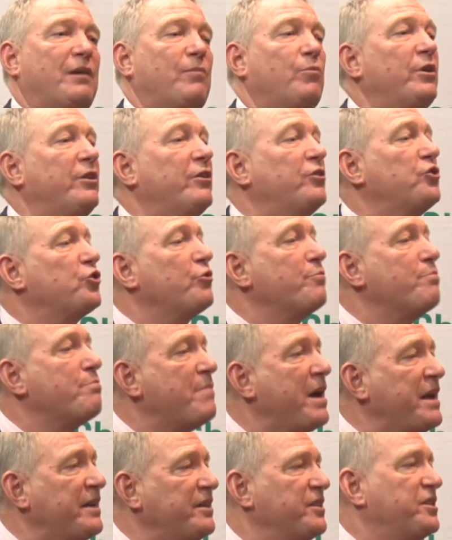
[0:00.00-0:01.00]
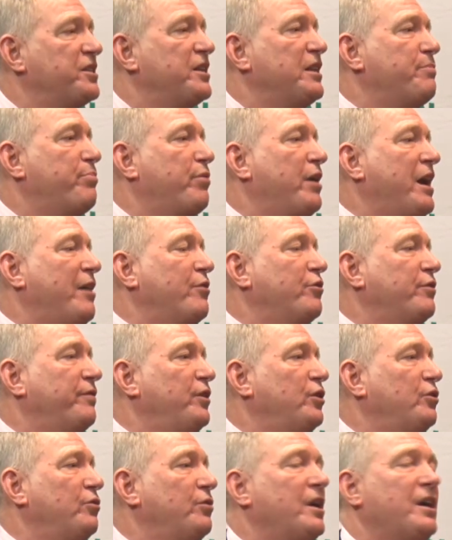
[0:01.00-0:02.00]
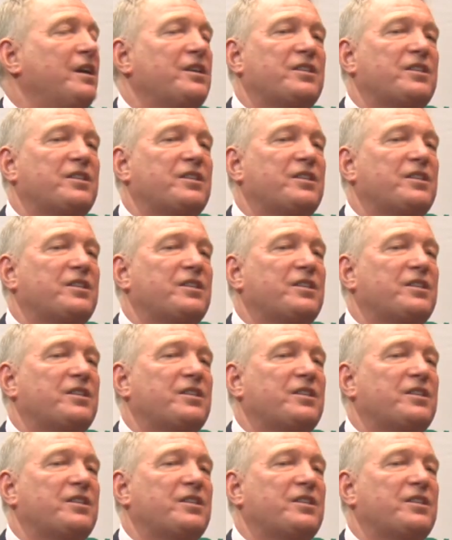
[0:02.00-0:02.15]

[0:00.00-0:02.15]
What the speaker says: and we're tremendously proud of you